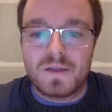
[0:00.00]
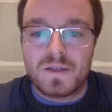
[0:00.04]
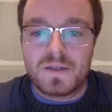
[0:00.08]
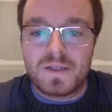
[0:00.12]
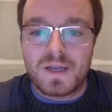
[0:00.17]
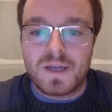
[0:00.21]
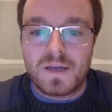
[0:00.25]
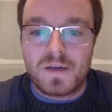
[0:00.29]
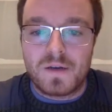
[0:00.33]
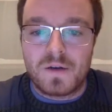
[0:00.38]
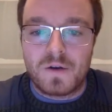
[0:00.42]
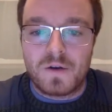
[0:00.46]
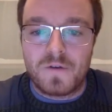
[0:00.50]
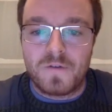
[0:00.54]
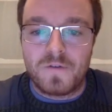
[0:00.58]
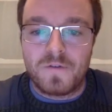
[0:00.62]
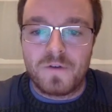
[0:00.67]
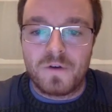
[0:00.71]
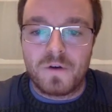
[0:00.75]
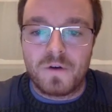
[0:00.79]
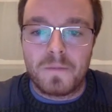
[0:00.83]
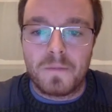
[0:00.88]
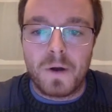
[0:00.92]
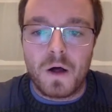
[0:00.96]
Centre
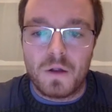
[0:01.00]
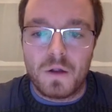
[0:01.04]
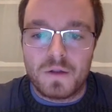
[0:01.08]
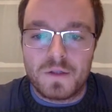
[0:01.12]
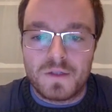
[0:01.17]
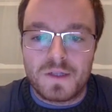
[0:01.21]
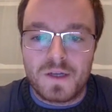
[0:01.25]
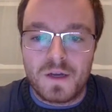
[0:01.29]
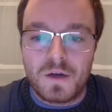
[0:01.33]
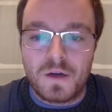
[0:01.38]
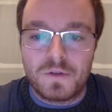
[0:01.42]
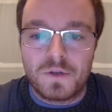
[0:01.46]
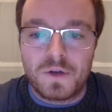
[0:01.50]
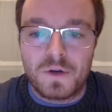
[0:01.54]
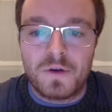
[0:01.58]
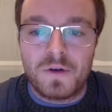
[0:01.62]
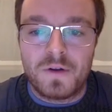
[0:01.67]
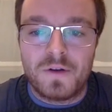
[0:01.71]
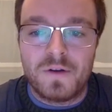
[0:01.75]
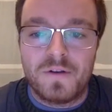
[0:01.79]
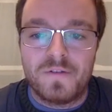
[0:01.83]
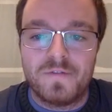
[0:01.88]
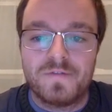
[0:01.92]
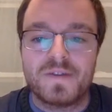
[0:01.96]
for Policy
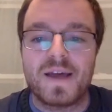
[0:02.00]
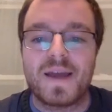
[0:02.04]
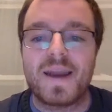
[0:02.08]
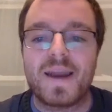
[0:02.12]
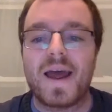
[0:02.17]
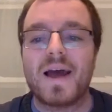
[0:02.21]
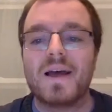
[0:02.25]
Alternatives that